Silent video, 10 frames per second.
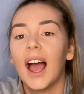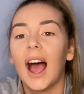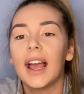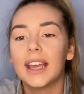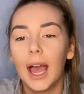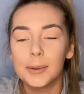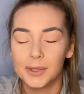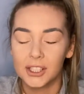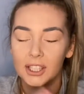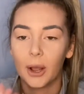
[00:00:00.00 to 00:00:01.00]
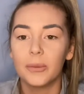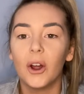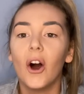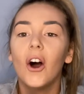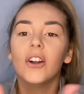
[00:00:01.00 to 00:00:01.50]
I kept just going
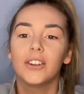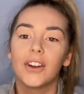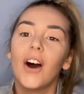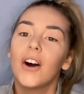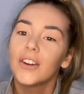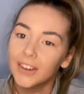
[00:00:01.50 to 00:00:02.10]
on and on